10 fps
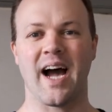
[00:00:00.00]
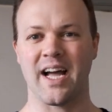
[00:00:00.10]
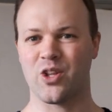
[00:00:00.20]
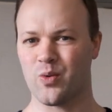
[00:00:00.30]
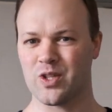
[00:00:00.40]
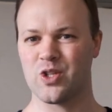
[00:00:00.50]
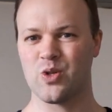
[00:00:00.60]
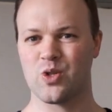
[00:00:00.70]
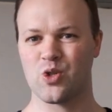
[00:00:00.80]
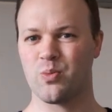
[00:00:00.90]
I don't want to
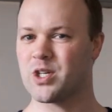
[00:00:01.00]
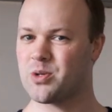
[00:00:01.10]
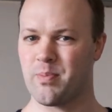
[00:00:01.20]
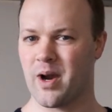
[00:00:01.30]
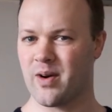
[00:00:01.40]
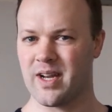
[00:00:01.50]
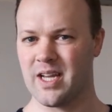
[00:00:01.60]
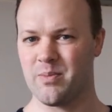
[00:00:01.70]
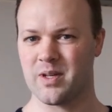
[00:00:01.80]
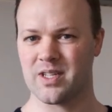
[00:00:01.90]
use too much
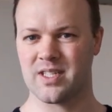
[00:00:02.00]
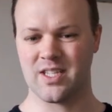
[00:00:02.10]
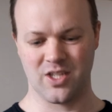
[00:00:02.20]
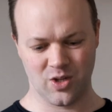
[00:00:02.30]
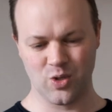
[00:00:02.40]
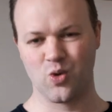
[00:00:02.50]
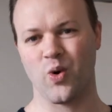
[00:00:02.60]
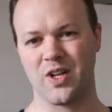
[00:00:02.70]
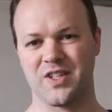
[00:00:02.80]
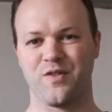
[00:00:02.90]
marinade because this is a good
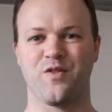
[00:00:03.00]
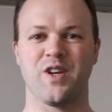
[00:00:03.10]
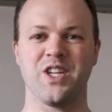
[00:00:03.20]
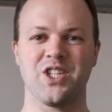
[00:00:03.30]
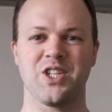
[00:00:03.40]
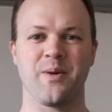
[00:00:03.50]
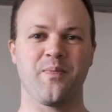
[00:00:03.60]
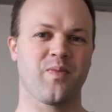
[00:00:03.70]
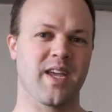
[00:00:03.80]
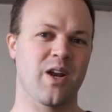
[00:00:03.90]
quality fish
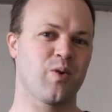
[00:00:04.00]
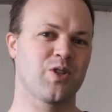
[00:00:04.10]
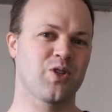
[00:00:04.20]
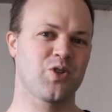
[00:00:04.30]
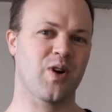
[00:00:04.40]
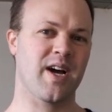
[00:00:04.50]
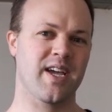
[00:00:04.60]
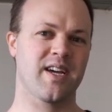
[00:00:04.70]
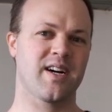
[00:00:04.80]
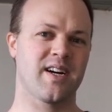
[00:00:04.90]
and I want to
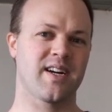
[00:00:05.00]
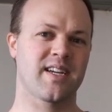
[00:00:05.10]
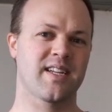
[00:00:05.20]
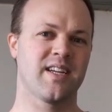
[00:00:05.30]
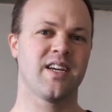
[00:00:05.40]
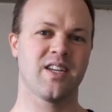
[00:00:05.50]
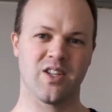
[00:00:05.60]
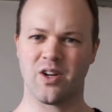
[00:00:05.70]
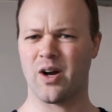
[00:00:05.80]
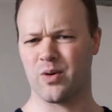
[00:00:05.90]
try, I
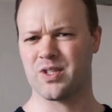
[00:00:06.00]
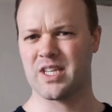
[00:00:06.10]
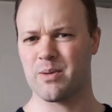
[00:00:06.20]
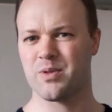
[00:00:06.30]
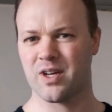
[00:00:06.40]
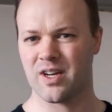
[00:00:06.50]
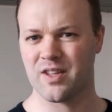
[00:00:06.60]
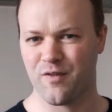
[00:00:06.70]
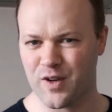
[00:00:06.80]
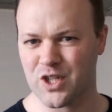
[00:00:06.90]
want to keep
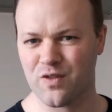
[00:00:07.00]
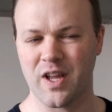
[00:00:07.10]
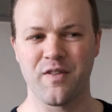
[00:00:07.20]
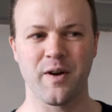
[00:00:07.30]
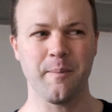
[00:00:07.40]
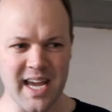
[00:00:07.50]
the fish flavor.